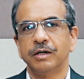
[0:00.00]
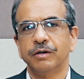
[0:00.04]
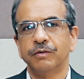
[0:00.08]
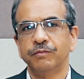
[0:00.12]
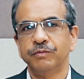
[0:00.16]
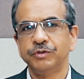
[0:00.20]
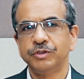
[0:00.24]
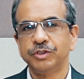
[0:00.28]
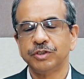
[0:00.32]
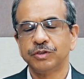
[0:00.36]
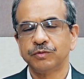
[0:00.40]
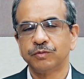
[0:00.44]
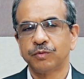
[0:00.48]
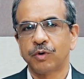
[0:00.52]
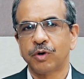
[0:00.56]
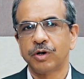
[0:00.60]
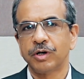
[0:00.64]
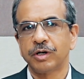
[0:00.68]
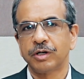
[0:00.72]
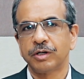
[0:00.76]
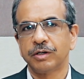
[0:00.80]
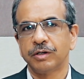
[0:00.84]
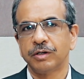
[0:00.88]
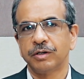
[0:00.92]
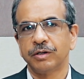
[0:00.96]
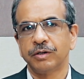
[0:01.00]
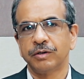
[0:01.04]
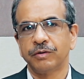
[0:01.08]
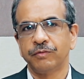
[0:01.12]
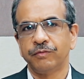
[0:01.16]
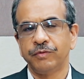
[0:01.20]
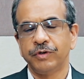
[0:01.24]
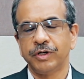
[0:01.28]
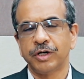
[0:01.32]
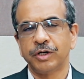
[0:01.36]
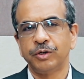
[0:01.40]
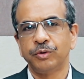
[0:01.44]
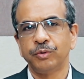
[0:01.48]
which is what
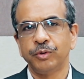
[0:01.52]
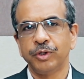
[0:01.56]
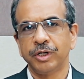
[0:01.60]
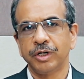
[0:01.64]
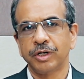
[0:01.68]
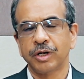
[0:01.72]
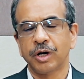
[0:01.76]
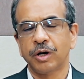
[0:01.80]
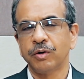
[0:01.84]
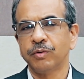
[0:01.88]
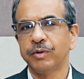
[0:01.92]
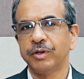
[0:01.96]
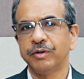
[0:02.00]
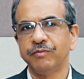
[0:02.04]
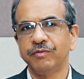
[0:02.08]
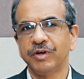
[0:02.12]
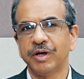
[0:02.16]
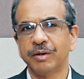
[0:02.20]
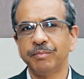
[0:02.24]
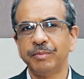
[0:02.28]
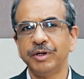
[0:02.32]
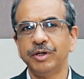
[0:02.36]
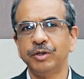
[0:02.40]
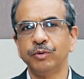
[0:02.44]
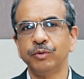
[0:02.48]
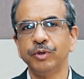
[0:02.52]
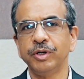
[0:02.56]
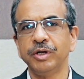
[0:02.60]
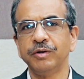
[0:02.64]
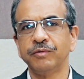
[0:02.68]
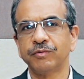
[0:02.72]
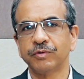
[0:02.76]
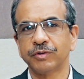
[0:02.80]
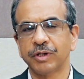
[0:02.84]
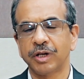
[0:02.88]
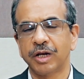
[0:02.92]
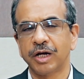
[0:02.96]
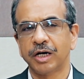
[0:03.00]
we are doing now. And we have been doing
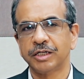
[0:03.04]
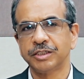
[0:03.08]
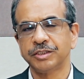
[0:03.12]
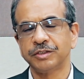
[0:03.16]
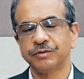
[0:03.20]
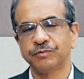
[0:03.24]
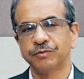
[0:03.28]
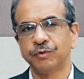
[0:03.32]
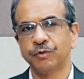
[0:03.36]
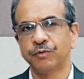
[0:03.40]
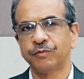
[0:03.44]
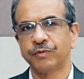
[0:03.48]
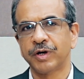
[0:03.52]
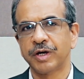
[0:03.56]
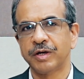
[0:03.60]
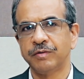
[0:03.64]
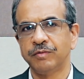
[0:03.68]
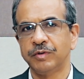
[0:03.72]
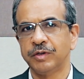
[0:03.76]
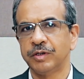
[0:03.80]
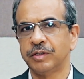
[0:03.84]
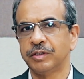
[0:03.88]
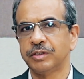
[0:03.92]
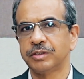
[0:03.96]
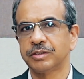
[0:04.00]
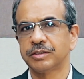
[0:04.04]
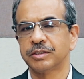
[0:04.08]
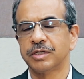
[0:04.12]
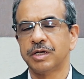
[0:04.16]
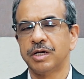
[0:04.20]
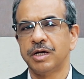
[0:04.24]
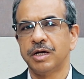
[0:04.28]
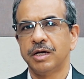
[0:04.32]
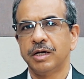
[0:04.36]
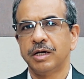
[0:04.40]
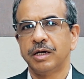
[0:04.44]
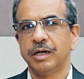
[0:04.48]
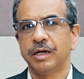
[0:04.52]
for the last 4-5 years.
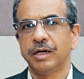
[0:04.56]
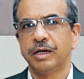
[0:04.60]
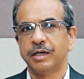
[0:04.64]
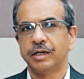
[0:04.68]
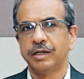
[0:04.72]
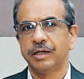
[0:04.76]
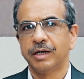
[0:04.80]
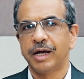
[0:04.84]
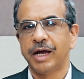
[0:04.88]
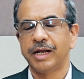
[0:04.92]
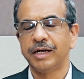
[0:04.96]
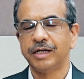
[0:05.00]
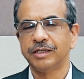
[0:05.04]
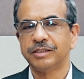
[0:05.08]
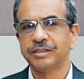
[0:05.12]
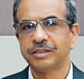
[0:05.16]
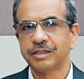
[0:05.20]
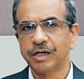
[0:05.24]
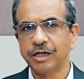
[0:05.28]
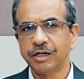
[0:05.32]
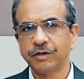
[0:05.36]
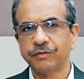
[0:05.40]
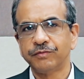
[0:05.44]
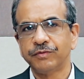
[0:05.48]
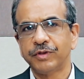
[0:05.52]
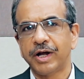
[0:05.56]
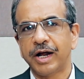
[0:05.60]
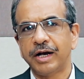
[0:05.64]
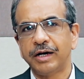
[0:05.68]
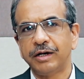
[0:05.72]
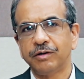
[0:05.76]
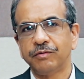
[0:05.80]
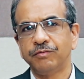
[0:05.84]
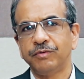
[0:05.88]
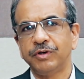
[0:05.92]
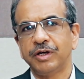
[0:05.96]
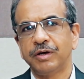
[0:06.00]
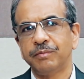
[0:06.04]
And as a result of
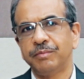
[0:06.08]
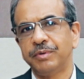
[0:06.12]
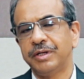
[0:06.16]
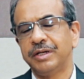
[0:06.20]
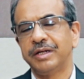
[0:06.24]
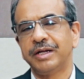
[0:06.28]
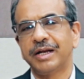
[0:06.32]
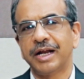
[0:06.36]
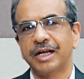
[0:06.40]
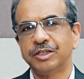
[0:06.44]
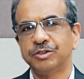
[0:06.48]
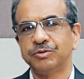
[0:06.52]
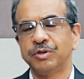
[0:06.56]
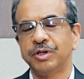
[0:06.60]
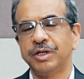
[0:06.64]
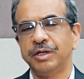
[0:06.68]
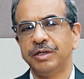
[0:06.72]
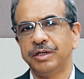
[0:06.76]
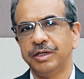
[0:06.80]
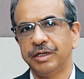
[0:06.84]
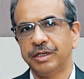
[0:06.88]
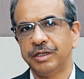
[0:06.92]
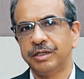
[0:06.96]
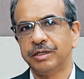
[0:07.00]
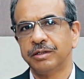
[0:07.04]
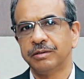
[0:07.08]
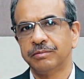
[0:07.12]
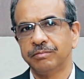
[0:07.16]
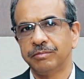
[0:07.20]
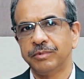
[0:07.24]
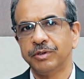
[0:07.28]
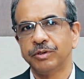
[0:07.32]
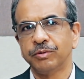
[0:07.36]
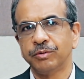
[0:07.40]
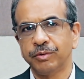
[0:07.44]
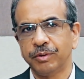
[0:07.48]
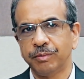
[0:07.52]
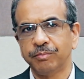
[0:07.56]
that, we have been gradually
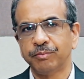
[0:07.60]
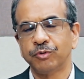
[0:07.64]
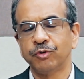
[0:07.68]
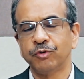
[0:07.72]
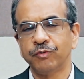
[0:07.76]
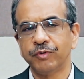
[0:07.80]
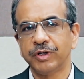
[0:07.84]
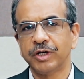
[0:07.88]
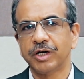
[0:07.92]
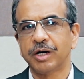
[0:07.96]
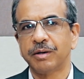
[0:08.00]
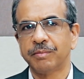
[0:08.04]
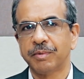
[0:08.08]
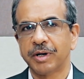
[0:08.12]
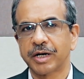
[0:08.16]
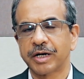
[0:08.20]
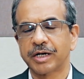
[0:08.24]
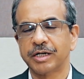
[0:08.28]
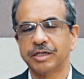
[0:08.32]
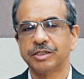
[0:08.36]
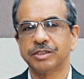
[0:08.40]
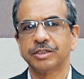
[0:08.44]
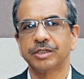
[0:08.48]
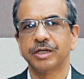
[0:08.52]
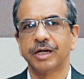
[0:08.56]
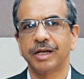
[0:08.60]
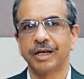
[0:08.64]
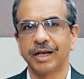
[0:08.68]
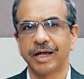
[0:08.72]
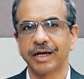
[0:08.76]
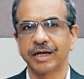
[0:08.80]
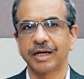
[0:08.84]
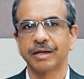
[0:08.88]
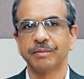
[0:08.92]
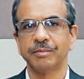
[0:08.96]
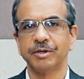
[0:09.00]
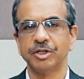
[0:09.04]
improving our market share, like I